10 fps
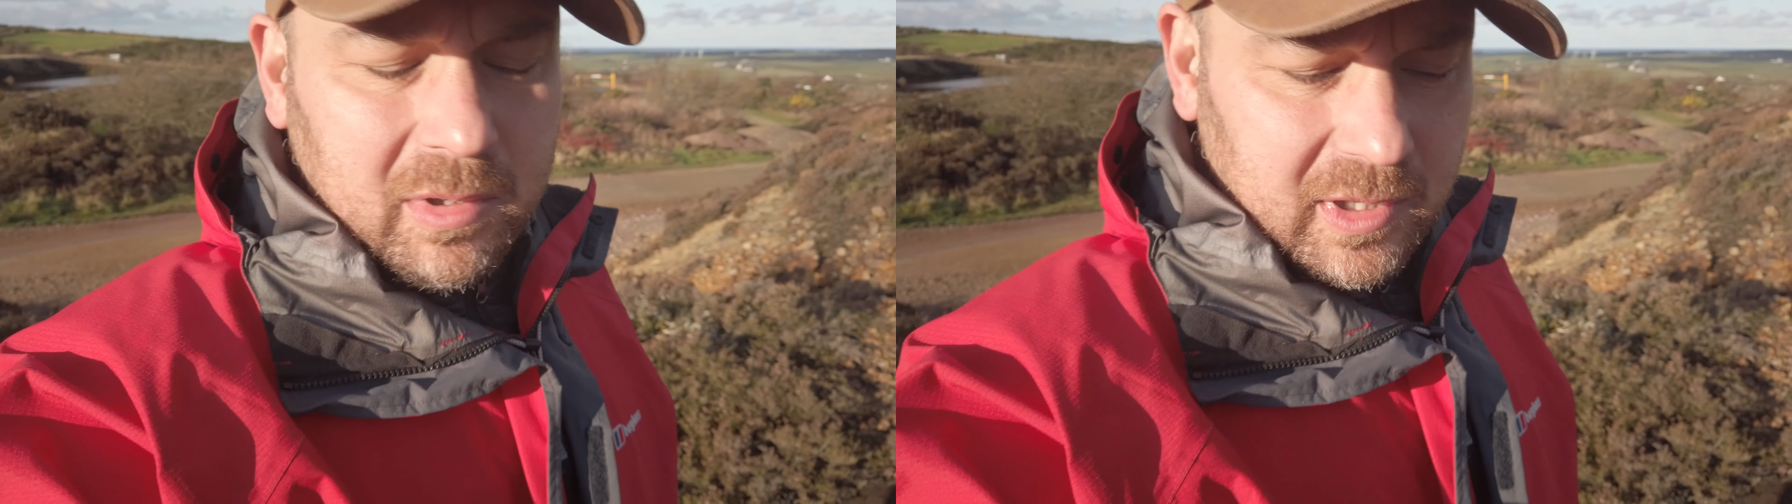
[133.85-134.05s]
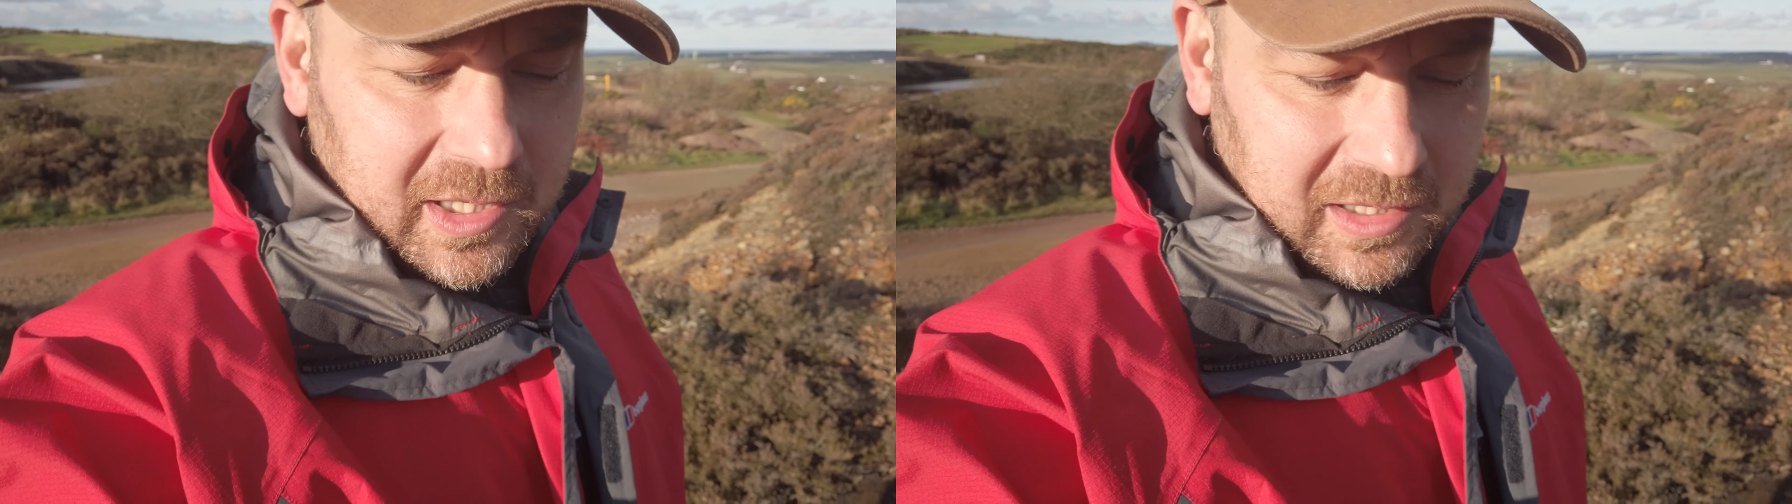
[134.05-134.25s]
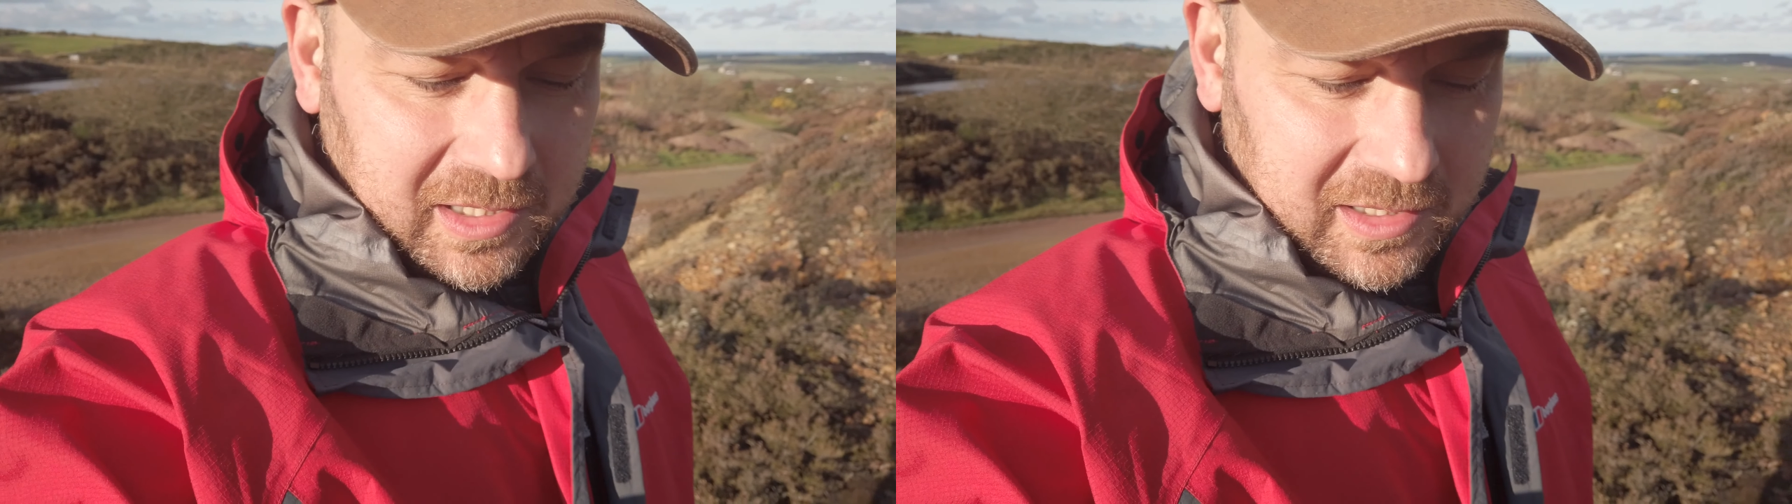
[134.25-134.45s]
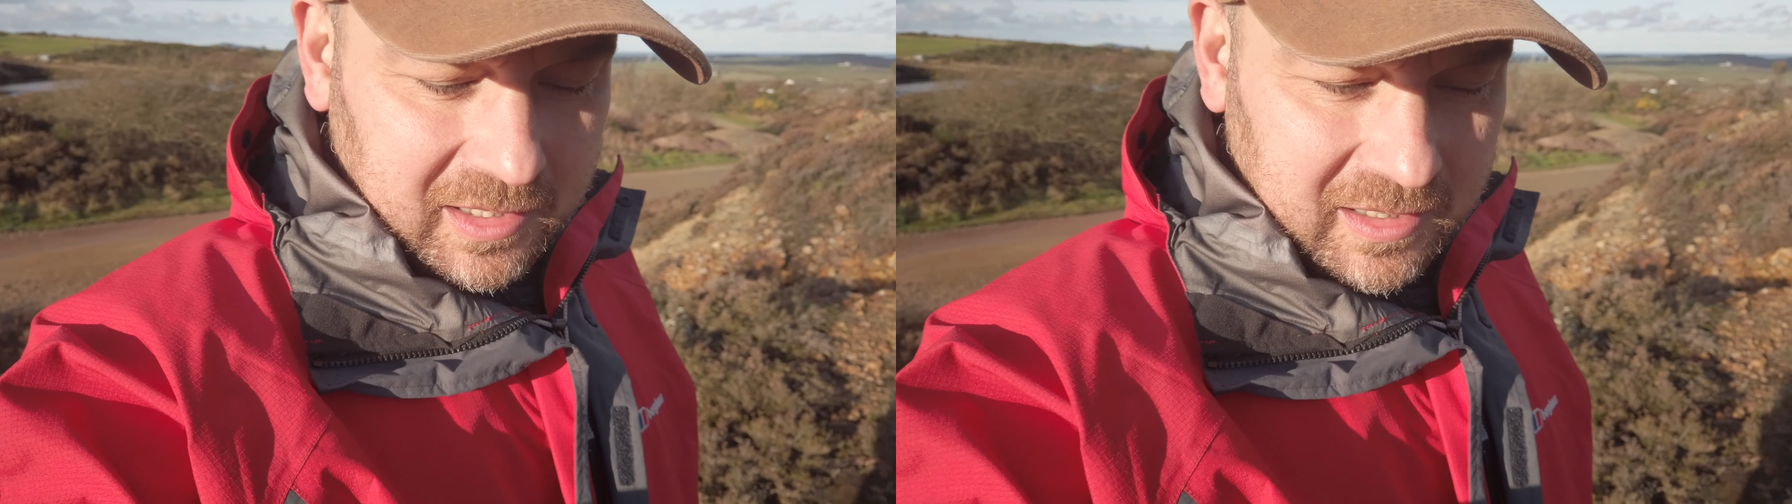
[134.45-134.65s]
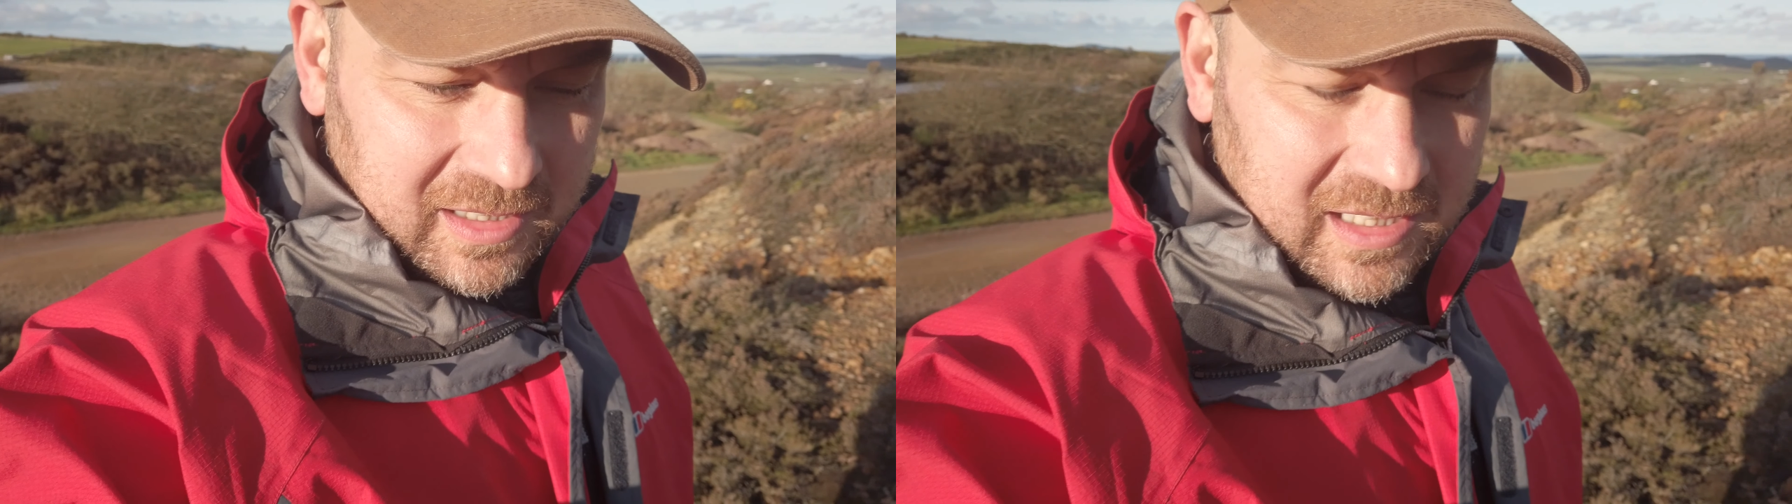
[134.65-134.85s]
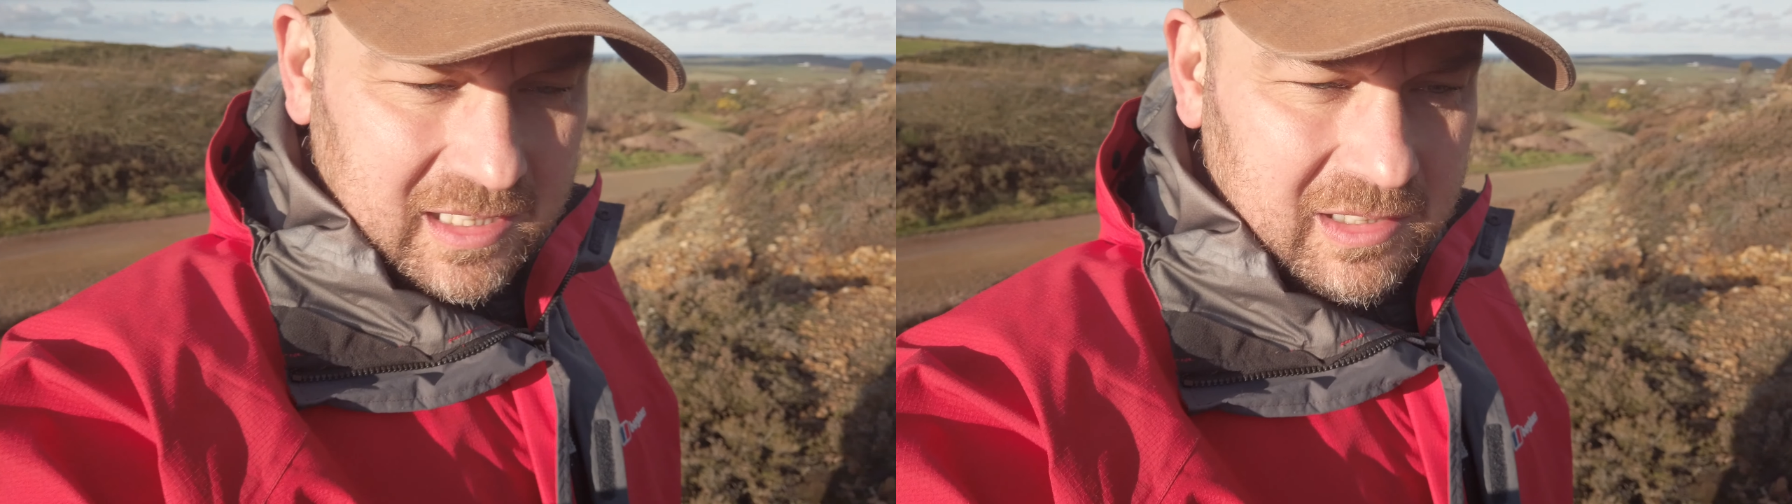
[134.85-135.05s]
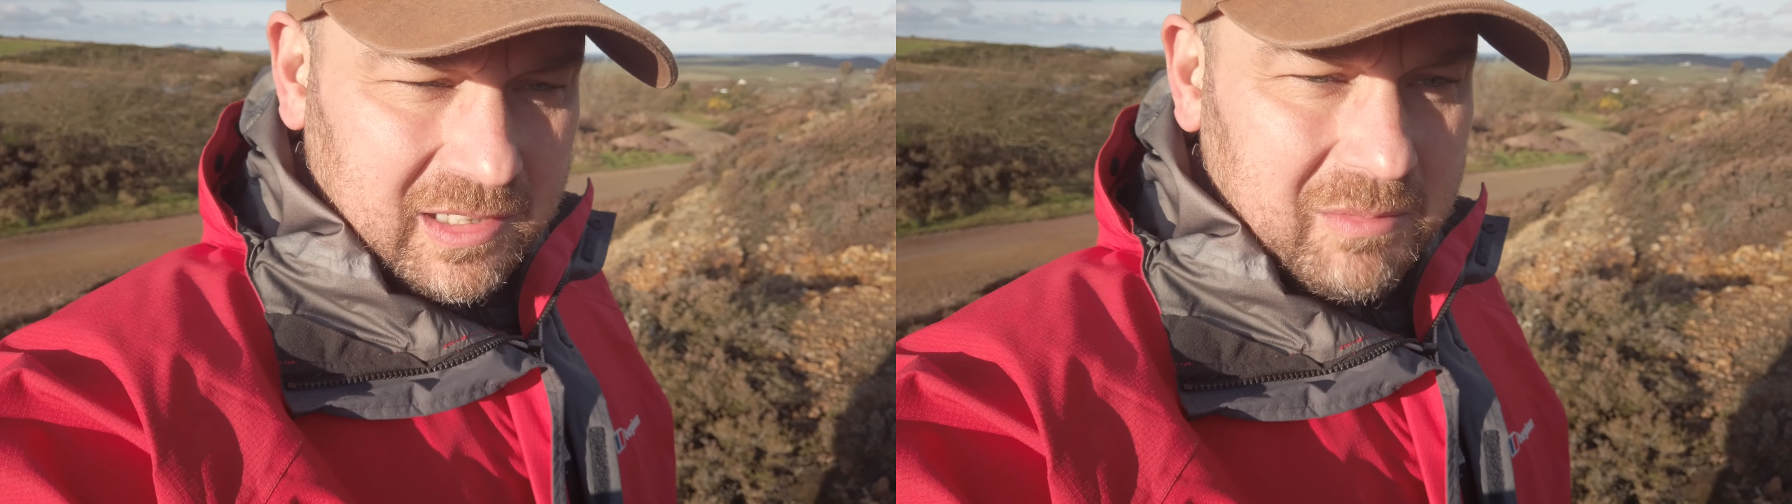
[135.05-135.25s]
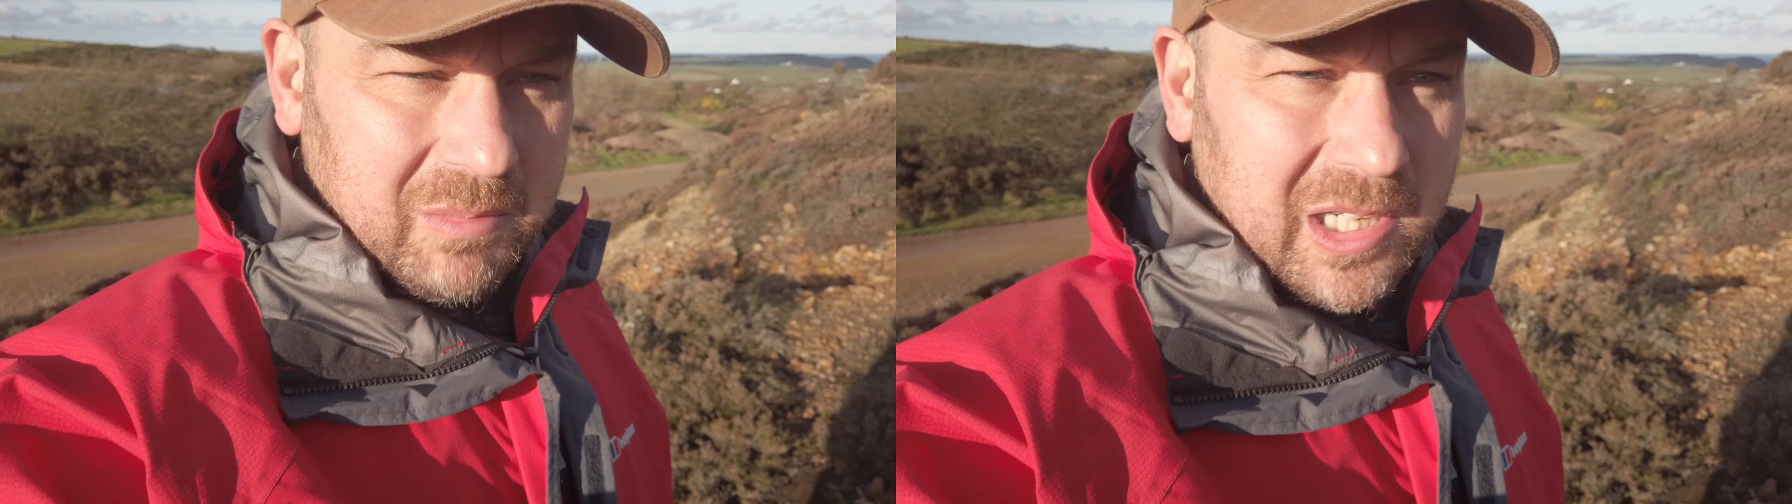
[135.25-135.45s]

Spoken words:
And I think, looking